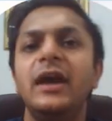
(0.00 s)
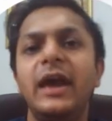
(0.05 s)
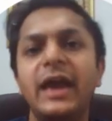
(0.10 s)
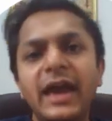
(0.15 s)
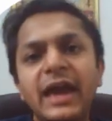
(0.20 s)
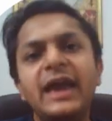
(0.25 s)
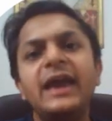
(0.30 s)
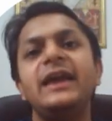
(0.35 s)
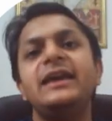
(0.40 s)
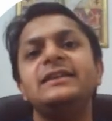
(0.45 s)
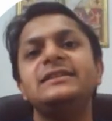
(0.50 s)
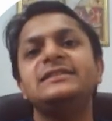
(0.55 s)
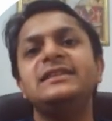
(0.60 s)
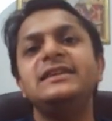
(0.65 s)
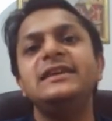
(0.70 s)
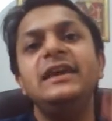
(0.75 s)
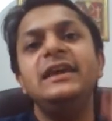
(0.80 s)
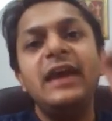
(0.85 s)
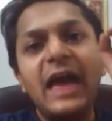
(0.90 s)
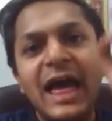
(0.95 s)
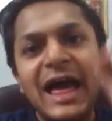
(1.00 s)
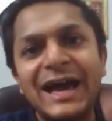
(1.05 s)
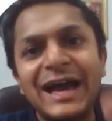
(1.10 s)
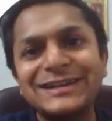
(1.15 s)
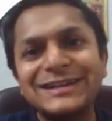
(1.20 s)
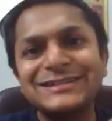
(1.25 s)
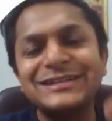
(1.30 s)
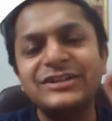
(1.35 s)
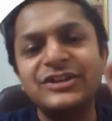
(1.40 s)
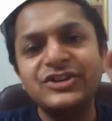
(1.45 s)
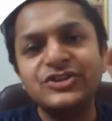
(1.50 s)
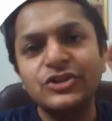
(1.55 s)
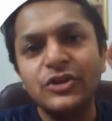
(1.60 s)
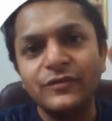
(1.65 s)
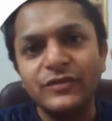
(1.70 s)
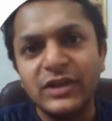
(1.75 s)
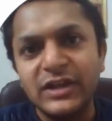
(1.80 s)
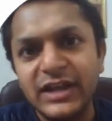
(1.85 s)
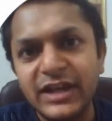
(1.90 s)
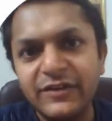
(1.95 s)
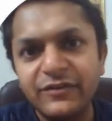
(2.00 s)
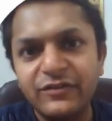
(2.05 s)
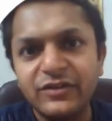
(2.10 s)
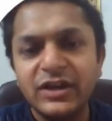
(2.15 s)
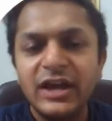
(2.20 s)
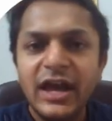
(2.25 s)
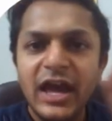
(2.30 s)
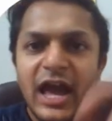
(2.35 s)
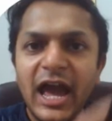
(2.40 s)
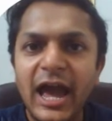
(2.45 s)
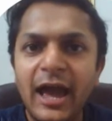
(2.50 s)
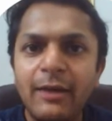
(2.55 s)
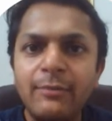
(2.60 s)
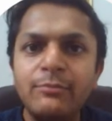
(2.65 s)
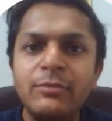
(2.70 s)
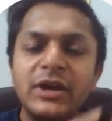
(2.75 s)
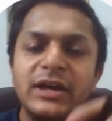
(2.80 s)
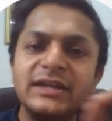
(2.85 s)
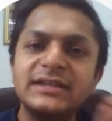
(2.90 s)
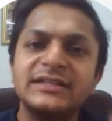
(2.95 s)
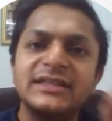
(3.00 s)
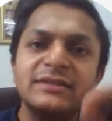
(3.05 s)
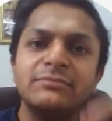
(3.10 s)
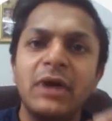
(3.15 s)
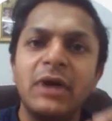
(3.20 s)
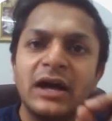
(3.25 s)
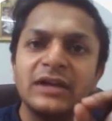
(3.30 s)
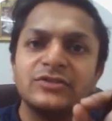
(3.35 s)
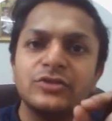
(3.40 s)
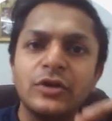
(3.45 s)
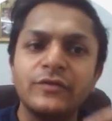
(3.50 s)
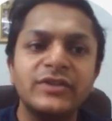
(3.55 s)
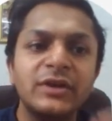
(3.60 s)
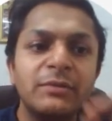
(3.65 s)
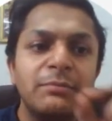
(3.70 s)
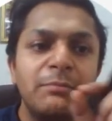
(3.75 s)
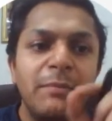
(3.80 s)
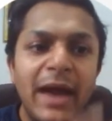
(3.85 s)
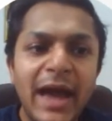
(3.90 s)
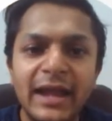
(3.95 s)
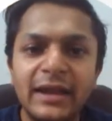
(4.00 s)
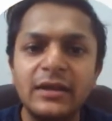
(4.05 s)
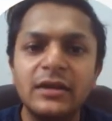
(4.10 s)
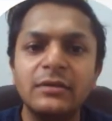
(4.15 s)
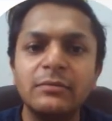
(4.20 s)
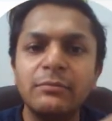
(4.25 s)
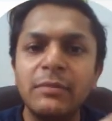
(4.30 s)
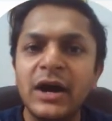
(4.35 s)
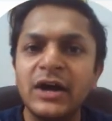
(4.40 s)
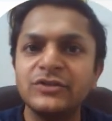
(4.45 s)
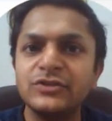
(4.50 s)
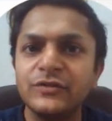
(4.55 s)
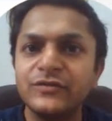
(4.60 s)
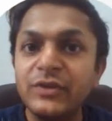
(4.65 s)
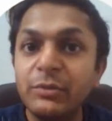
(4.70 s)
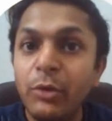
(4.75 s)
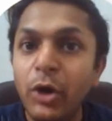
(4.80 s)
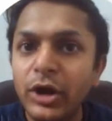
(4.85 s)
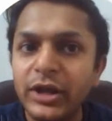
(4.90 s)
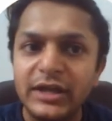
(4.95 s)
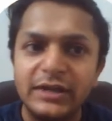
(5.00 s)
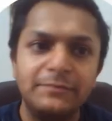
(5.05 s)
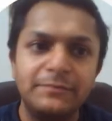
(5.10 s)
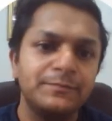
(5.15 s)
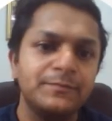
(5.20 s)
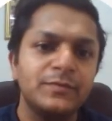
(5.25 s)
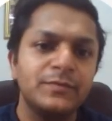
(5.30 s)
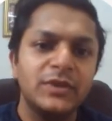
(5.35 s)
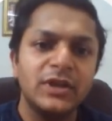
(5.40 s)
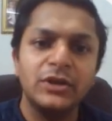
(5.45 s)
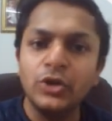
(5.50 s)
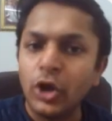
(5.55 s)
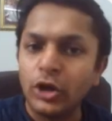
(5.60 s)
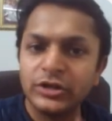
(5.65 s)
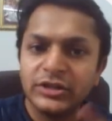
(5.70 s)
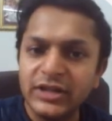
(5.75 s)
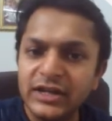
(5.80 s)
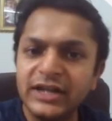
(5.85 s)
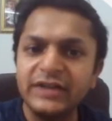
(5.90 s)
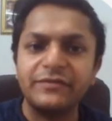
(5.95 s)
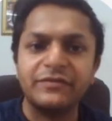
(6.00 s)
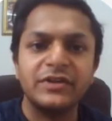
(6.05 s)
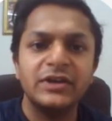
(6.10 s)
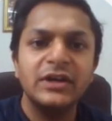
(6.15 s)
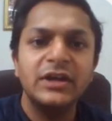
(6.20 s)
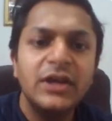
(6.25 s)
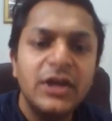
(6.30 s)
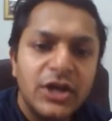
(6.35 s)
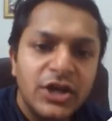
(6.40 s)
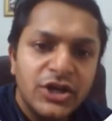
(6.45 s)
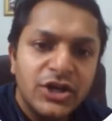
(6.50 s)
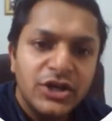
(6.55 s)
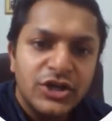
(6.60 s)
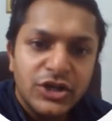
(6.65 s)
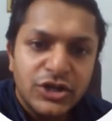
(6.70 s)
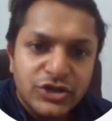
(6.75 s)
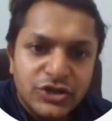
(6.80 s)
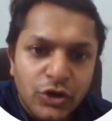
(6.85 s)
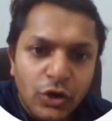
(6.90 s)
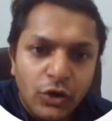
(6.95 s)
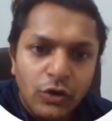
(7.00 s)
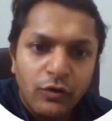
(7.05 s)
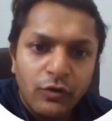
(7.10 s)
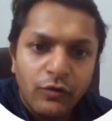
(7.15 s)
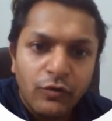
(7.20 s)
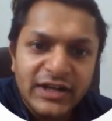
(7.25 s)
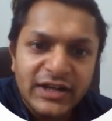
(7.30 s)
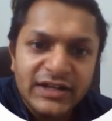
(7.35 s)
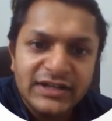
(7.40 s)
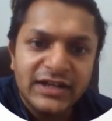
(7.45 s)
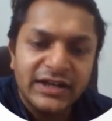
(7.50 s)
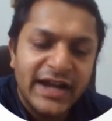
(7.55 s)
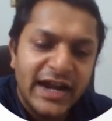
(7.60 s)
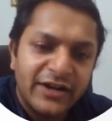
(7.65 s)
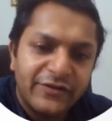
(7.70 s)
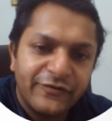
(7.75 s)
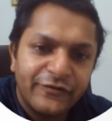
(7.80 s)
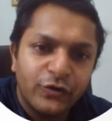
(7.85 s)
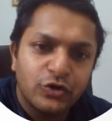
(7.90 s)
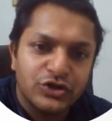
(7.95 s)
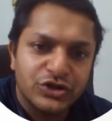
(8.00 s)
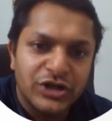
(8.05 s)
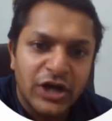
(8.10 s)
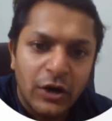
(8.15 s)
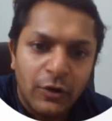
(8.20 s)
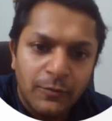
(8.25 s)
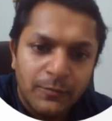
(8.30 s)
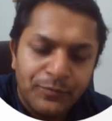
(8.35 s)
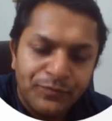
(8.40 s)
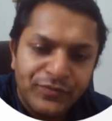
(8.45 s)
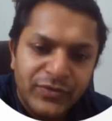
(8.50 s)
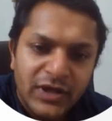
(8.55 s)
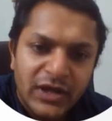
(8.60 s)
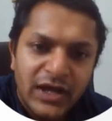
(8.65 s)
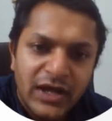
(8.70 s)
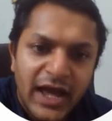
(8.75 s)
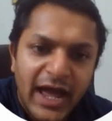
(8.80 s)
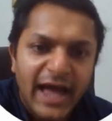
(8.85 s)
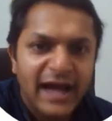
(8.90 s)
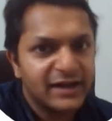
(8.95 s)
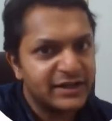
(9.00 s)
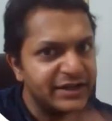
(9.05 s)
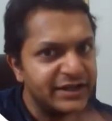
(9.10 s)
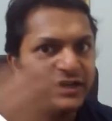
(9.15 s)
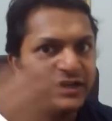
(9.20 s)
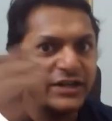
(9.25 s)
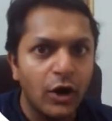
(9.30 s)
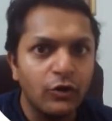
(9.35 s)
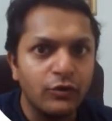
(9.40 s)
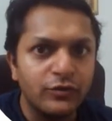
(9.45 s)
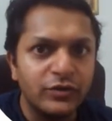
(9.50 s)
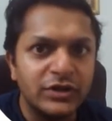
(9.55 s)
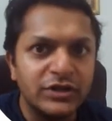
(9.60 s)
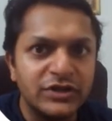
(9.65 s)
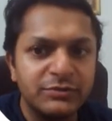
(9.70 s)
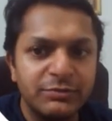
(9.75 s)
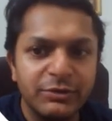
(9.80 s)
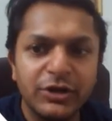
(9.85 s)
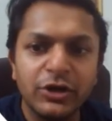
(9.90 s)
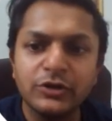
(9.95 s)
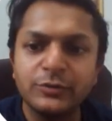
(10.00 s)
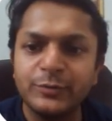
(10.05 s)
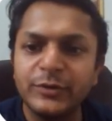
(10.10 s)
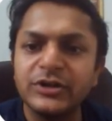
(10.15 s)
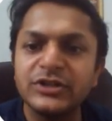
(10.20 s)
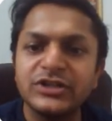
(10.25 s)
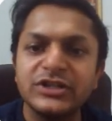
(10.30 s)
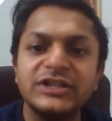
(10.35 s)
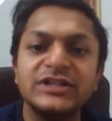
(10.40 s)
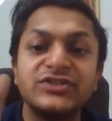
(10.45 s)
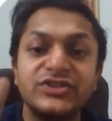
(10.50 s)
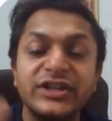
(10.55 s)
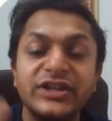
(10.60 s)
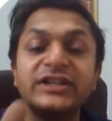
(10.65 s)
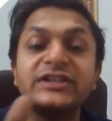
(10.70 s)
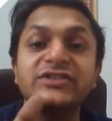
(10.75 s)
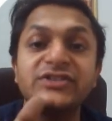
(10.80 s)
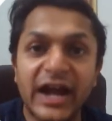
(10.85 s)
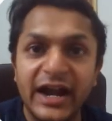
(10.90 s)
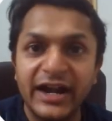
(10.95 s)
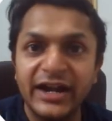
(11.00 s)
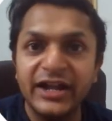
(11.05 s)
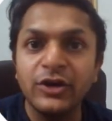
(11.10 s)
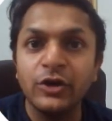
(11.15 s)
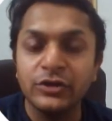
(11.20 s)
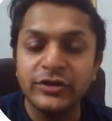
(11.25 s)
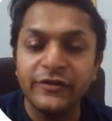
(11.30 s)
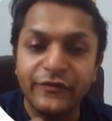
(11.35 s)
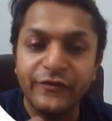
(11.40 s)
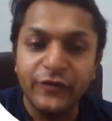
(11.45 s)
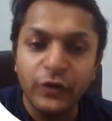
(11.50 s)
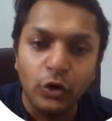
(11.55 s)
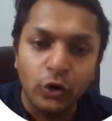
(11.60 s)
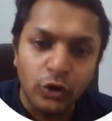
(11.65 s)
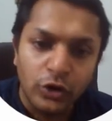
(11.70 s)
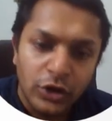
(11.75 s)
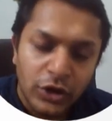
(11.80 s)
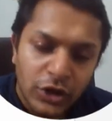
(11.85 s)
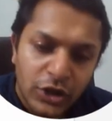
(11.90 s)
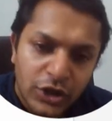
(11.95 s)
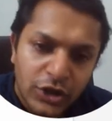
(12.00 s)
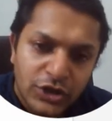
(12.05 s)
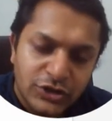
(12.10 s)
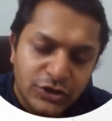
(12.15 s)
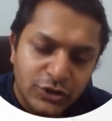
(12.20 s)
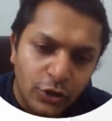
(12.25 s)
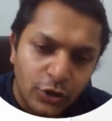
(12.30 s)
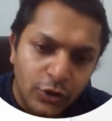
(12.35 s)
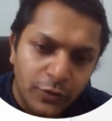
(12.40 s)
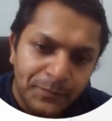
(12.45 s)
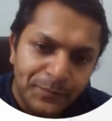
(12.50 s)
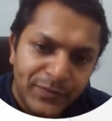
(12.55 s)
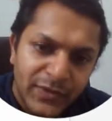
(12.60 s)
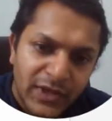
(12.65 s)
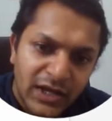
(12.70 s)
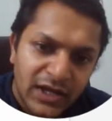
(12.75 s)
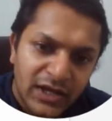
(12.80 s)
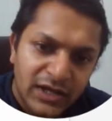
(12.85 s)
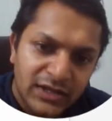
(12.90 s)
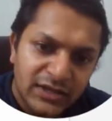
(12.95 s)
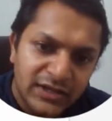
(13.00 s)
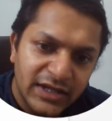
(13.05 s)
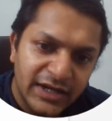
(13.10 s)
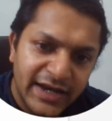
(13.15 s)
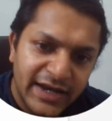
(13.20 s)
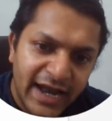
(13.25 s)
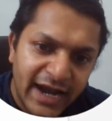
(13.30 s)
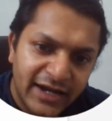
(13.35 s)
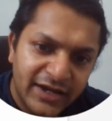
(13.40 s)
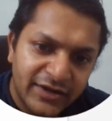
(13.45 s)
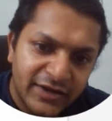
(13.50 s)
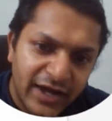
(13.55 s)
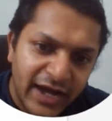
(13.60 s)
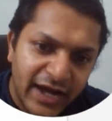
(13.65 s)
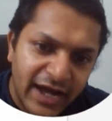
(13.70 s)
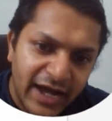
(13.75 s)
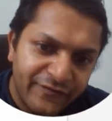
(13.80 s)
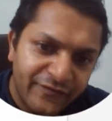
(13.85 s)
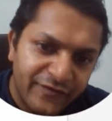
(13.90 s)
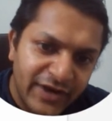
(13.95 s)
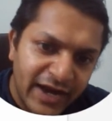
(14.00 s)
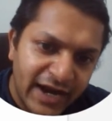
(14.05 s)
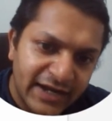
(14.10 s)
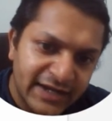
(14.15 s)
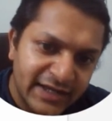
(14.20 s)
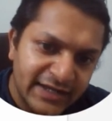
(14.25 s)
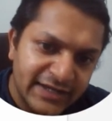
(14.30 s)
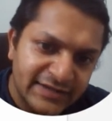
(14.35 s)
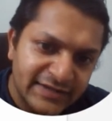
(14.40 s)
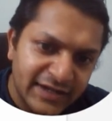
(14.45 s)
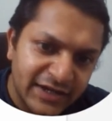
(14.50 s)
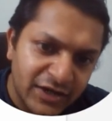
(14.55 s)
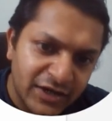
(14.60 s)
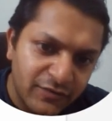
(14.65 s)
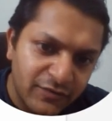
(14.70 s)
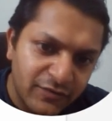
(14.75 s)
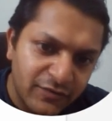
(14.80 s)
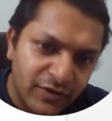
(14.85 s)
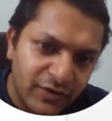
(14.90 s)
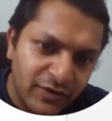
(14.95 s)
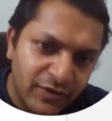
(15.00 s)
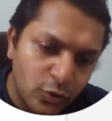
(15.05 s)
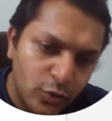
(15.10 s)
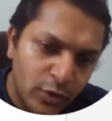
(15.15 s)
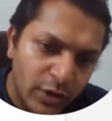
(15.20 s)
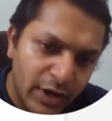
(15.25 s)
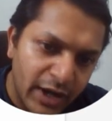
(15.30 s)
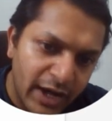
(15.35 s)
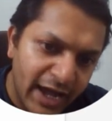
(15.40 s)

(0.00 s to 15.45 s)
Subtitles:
A is the acceleration of the lift, M is the mass of the man, mass of the body, not the lift. So what is the net force now acting downwards? Because person is still standing on the floor. So the net, F net is equal to